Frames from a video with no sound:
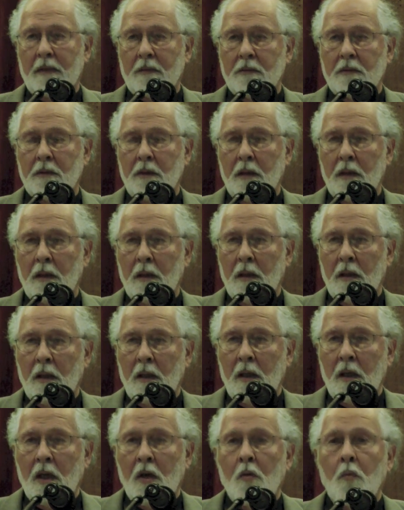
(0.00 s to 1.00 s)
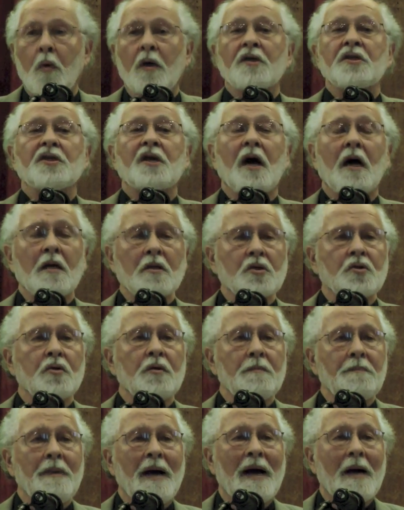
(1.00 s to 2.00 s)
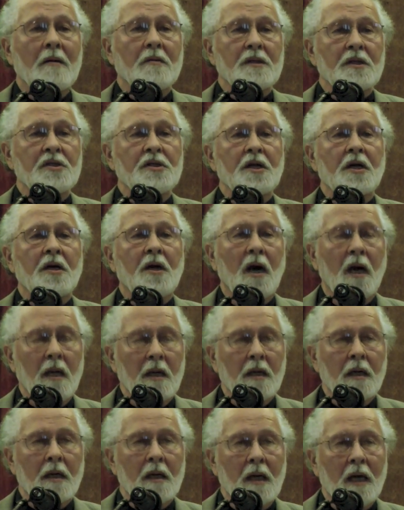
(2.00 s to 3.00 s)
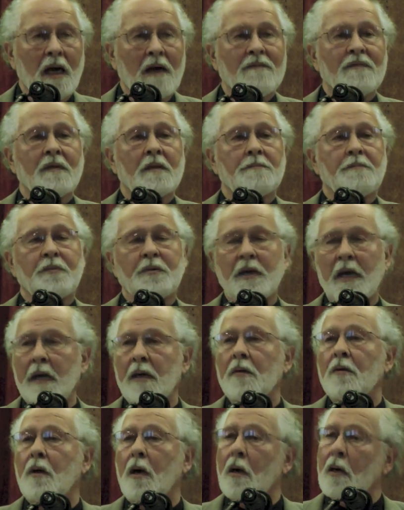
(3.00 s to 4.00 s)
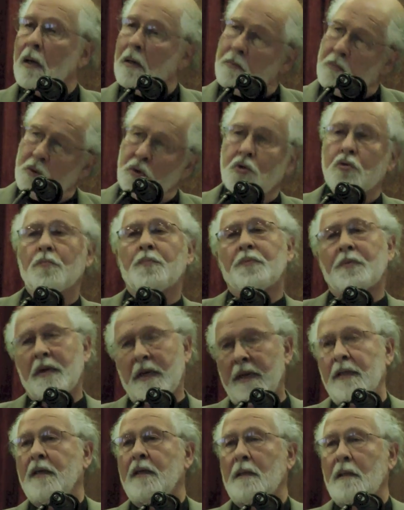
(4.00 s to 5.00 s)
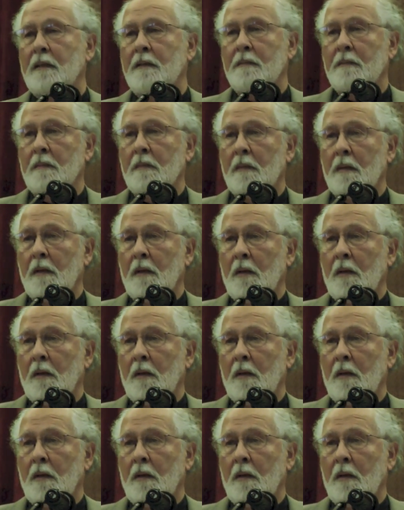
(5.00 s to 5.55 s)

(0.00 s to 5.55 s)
bound. What is culturally bound is the color of the prayer rug on which you pray,